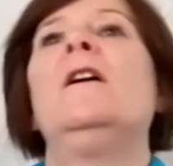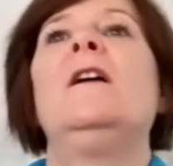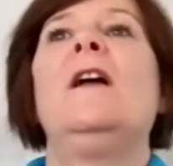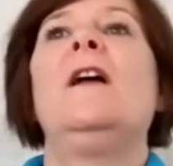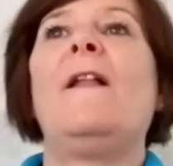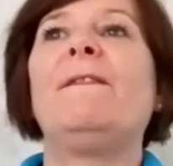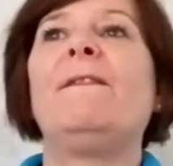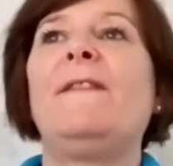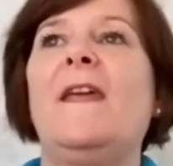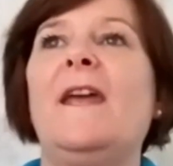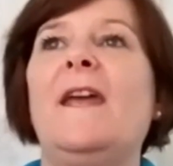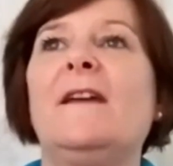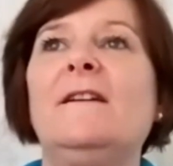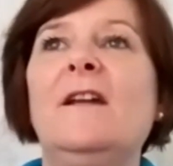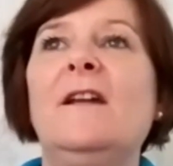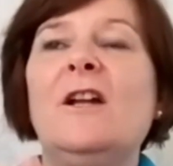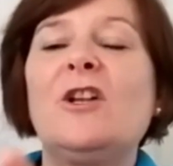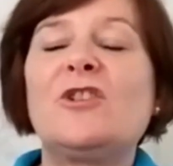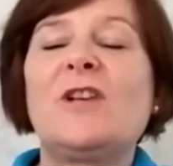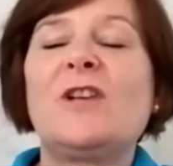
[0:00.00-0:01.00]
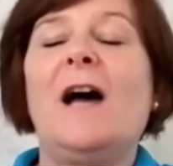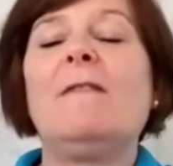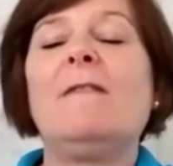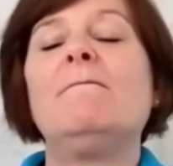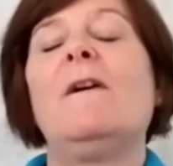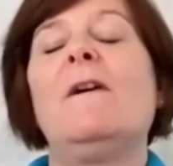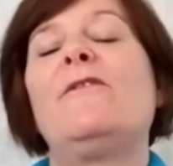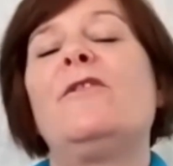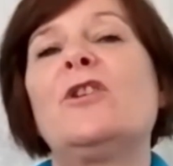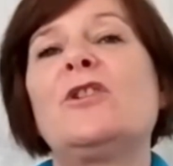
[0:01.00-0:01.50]
And then chatting
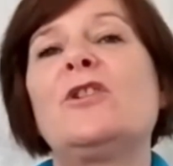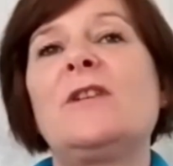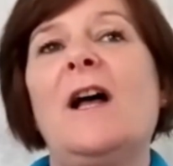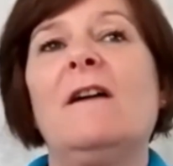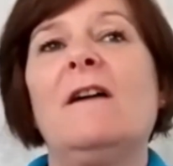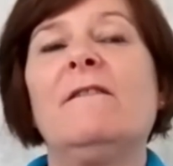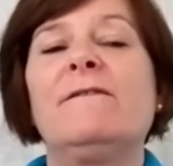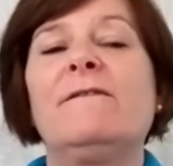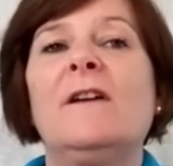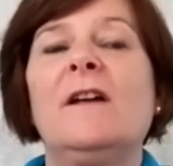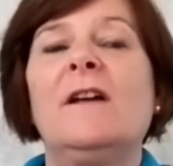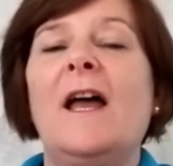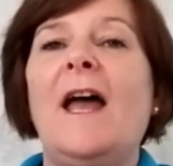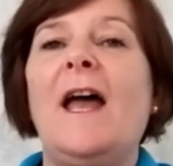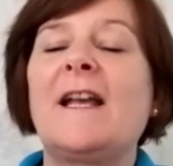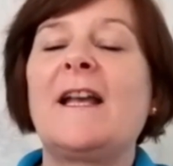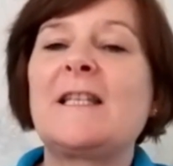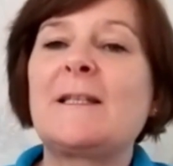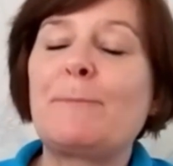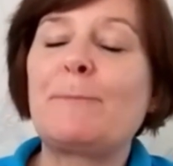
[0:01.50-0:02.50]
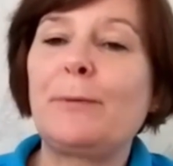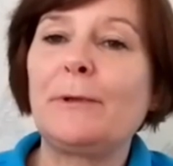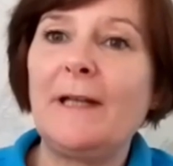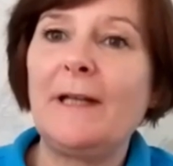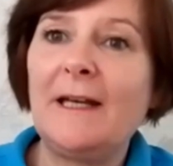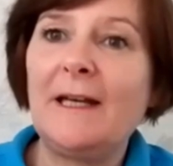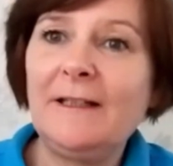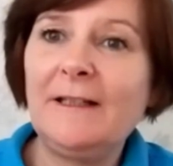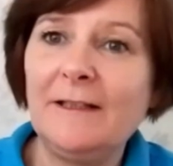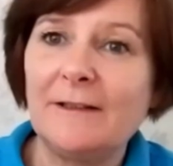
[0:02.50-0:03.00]
with yourself,
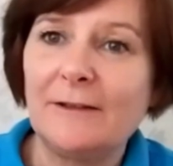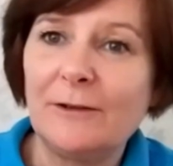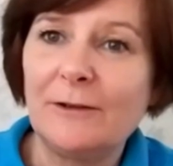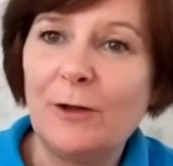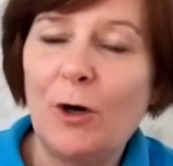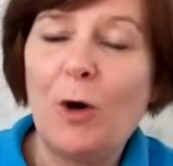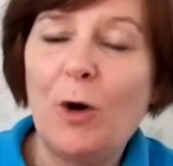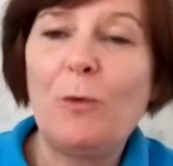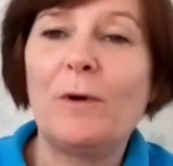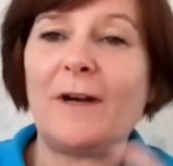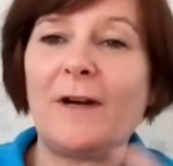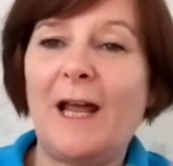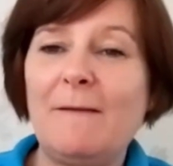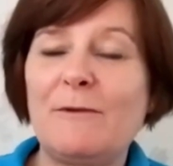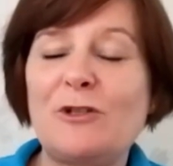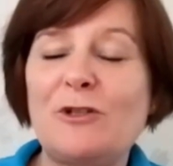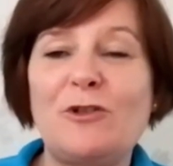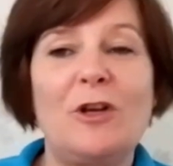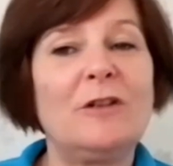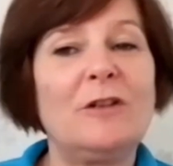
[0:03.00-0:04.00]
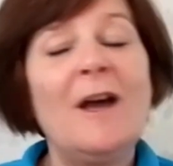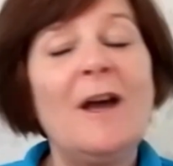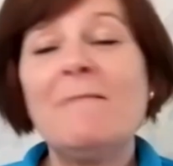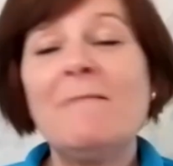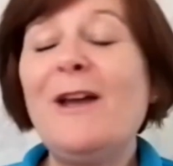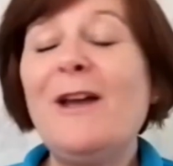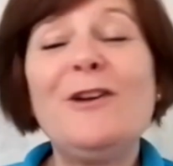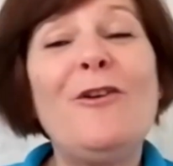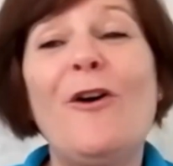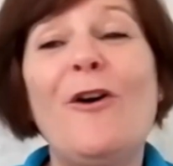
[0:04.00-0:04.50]
explaining what I was doing.
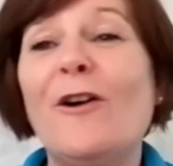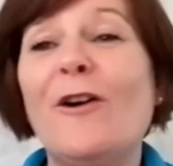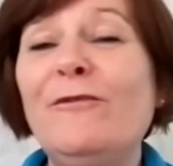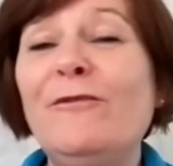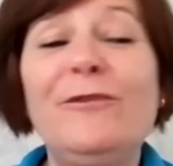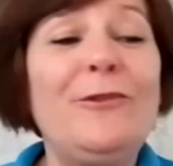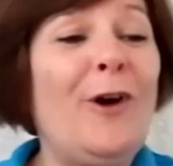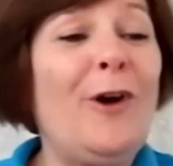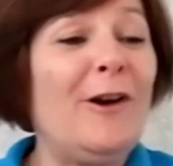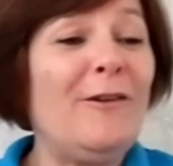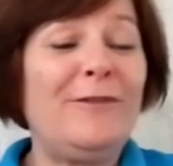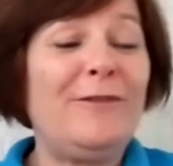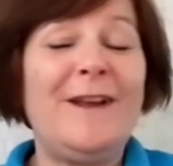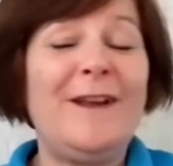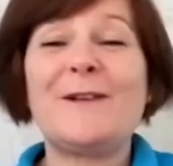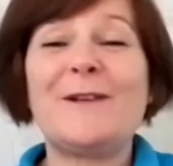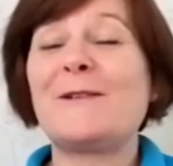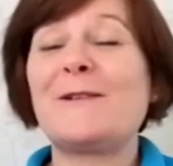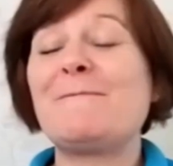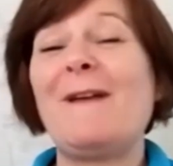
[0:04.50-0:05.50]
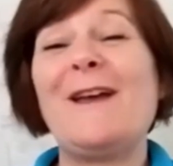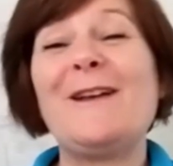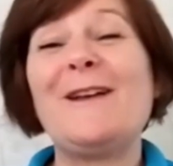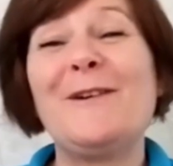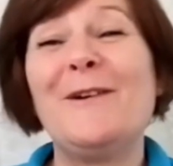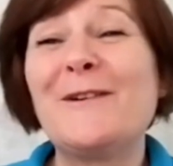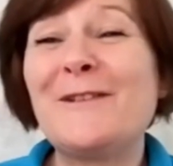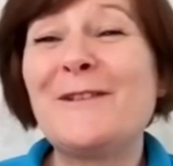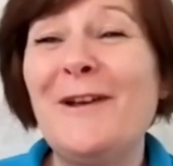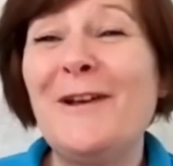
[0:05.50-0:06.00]
My cornflakes is my
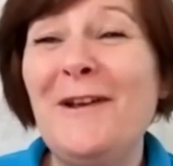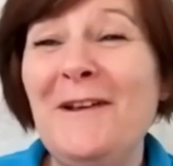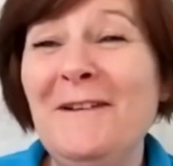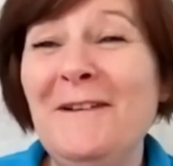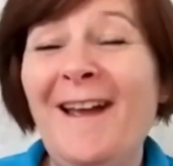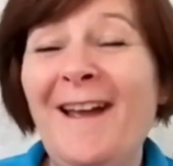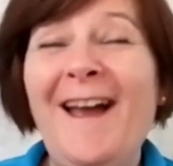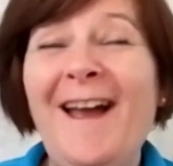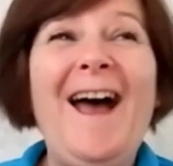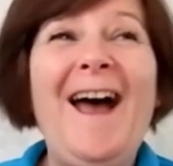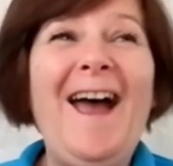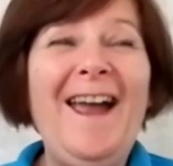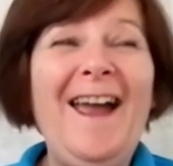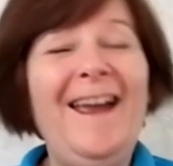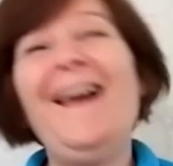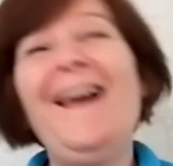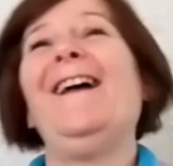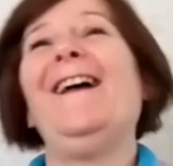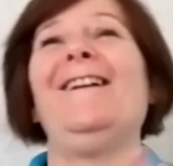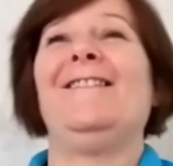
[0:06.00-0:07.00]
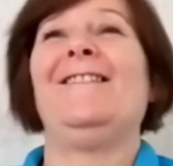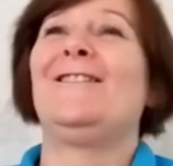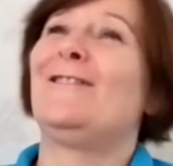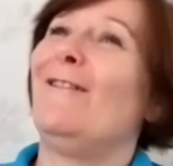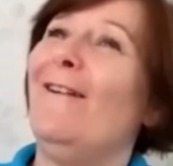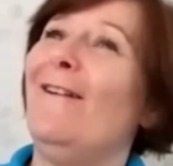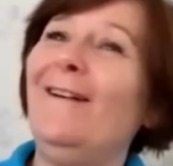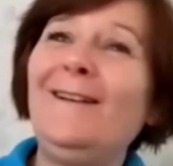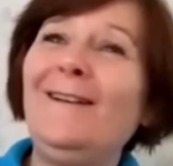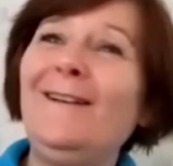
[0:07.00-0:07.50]
go-to. I
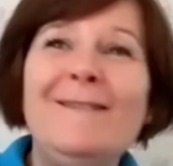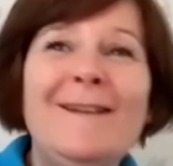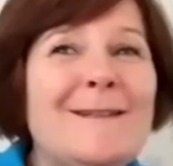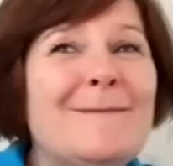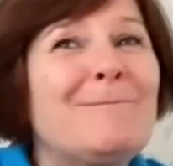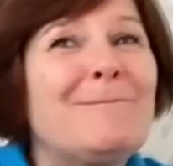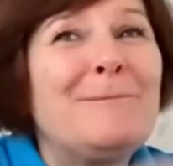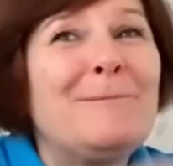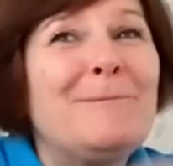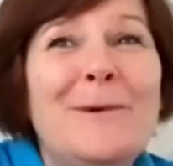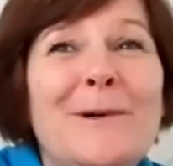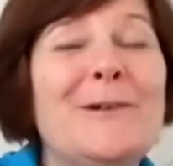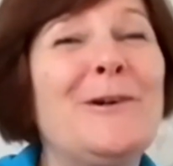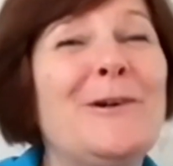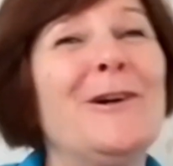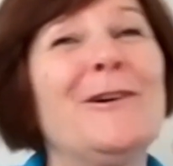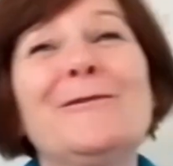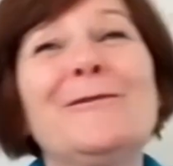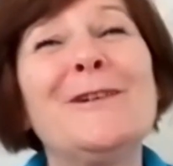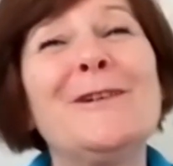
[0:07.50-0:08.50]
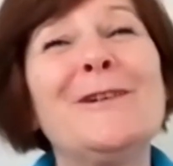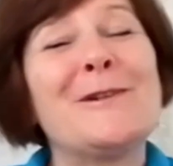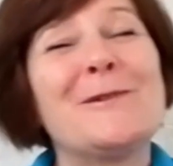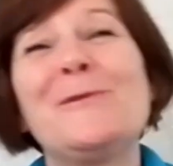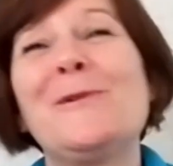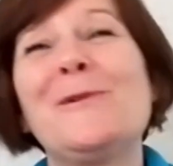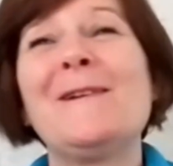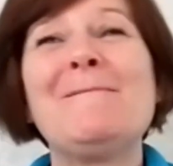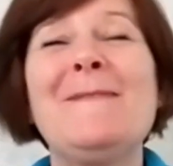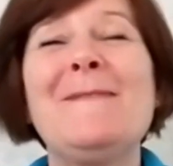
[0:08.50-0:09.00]
enjoyed a nice bowl of cornflakes with
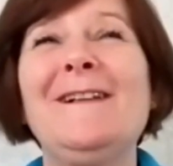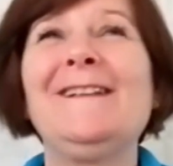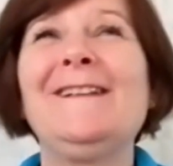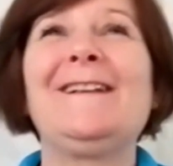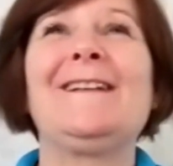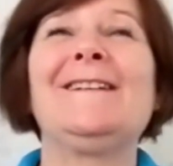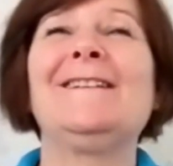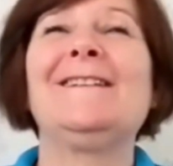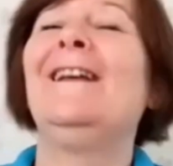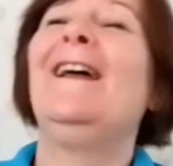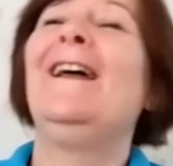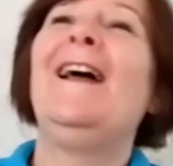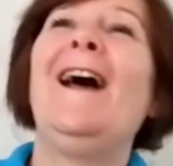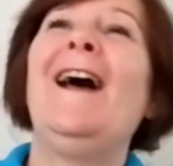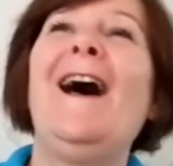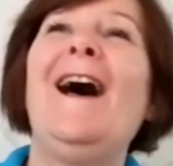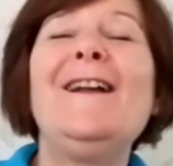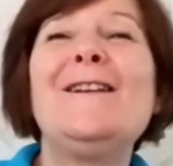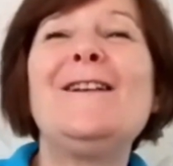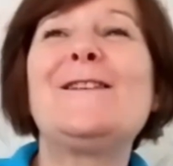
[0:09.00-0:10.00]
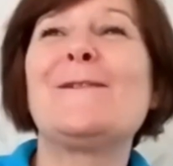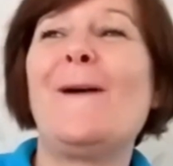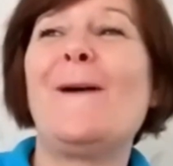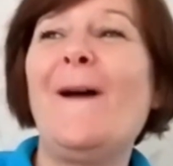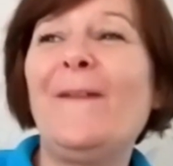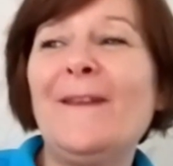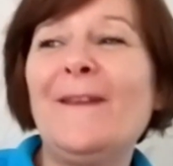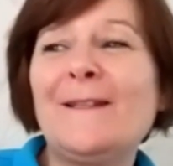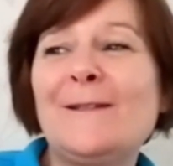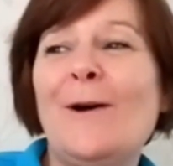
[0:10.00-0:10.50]
warm milk and I
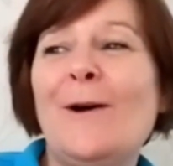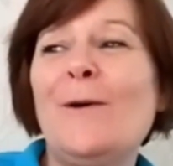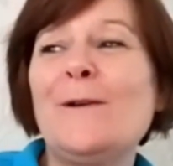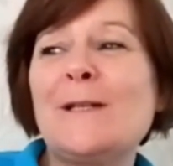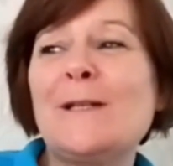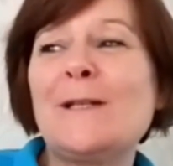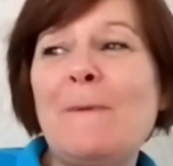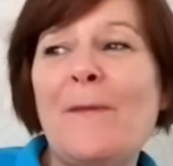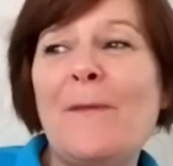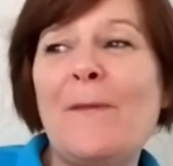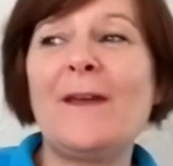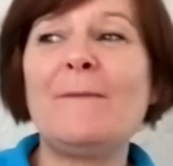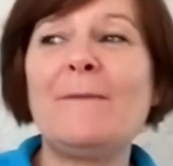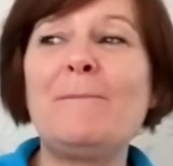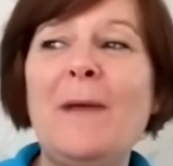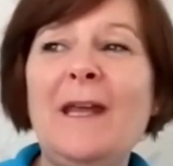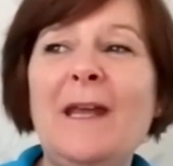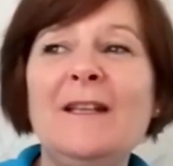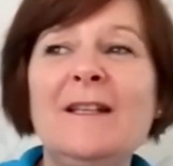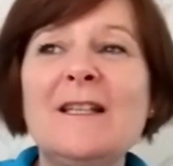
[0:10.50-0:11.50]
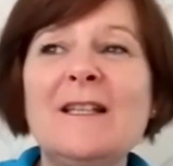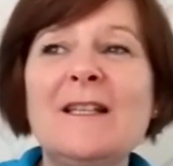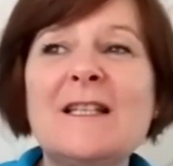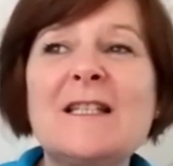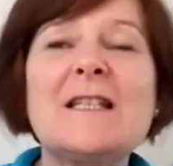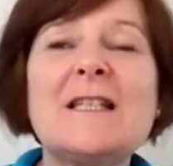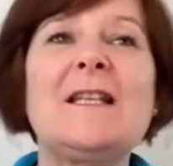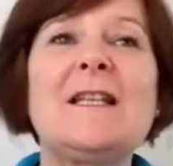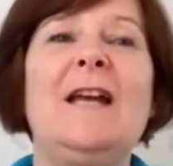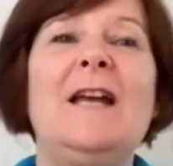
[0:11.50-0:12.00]
enjoyed the toast with the beans
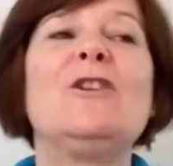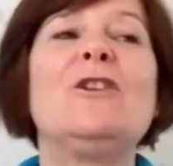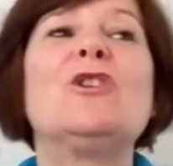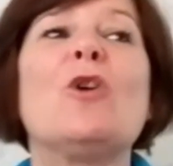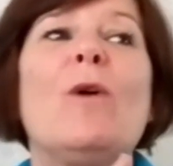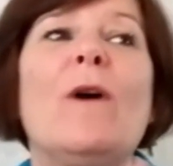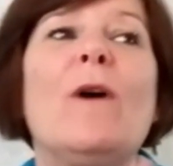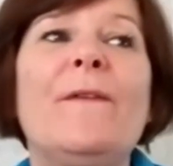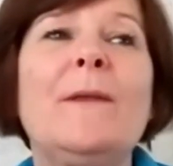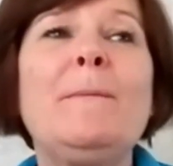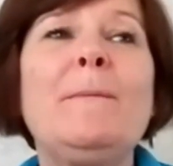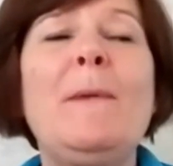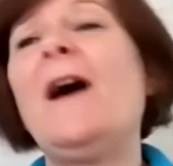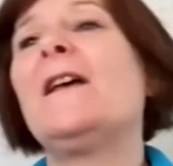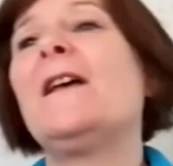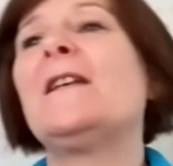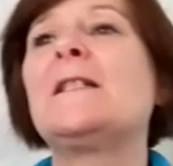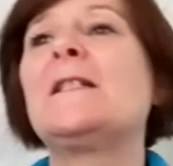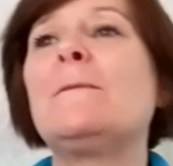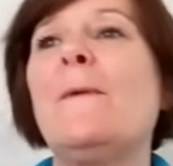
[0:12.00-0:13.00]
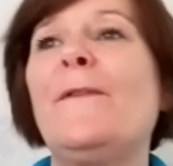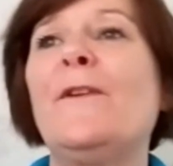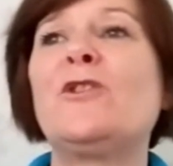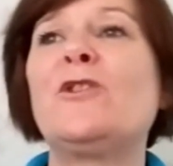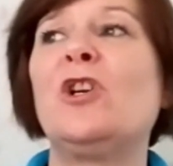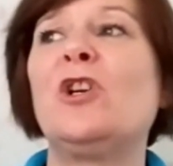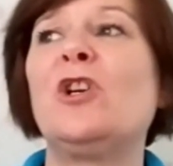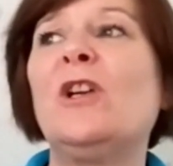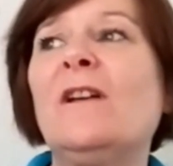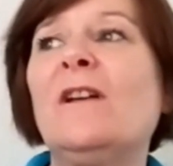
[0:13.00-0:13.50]
and I enjoyed the pasta with the
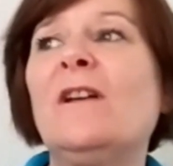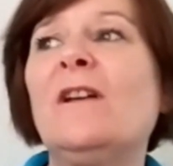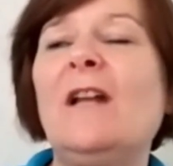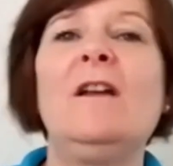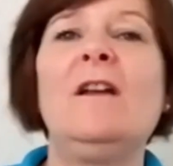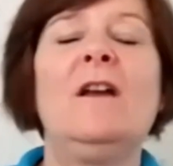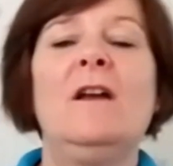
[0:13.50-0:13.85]
tuna in it.